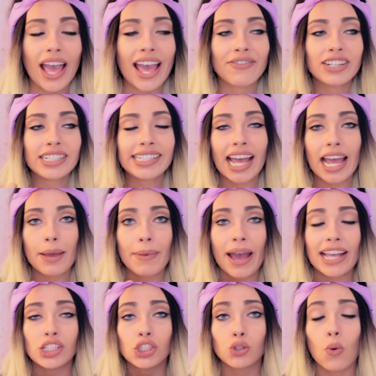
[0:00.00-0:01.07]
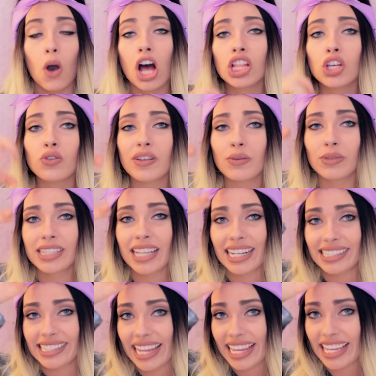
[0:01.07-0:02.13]
every time I swallowed, it was
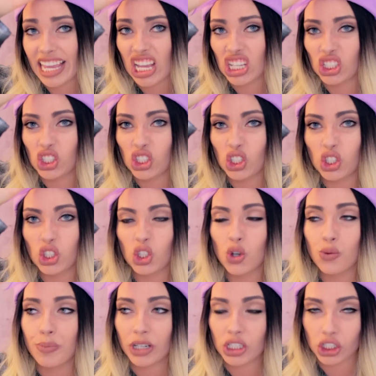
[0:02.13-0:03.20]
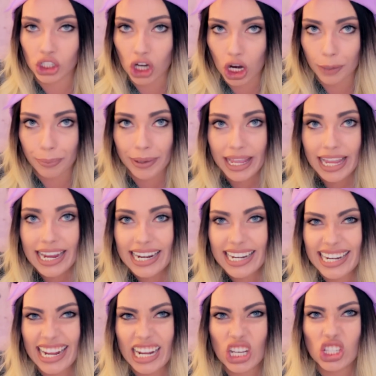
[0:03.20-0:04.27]
like taking super sharp
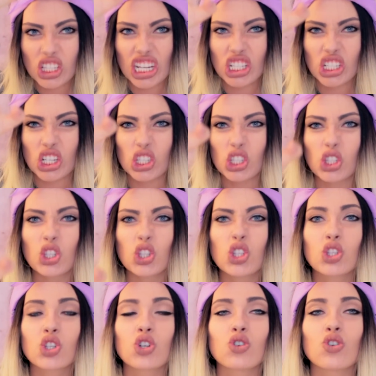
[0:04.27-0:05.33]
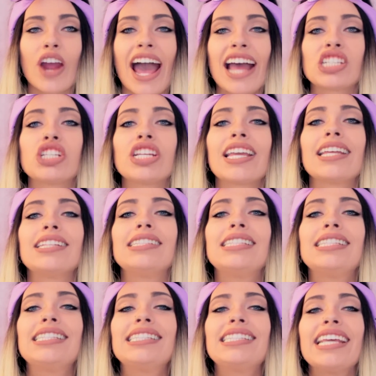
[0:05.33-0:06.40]
nails and just scratching
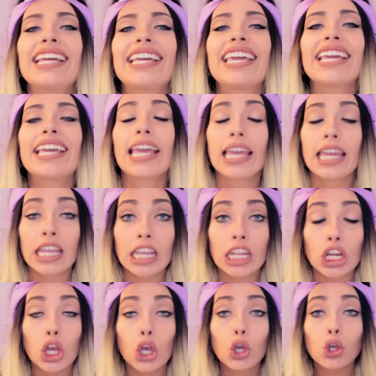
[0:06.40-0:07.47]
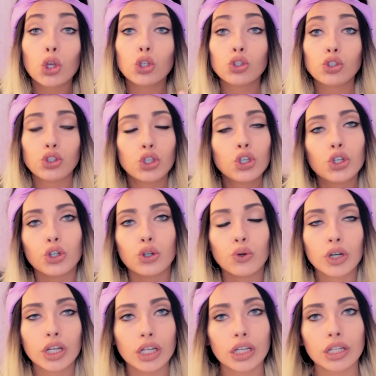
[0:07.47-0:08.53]
and digging in
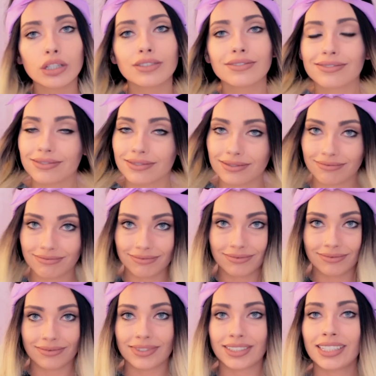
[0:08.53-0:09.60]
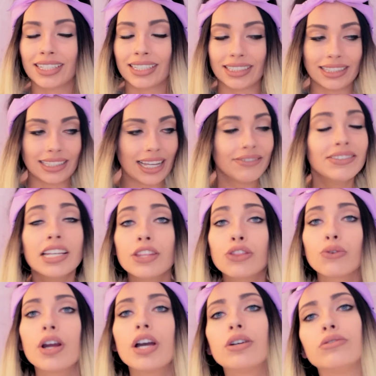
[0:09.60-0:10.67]
to your lovely
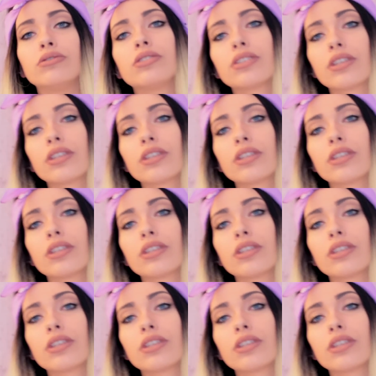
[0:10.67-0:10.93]
throat.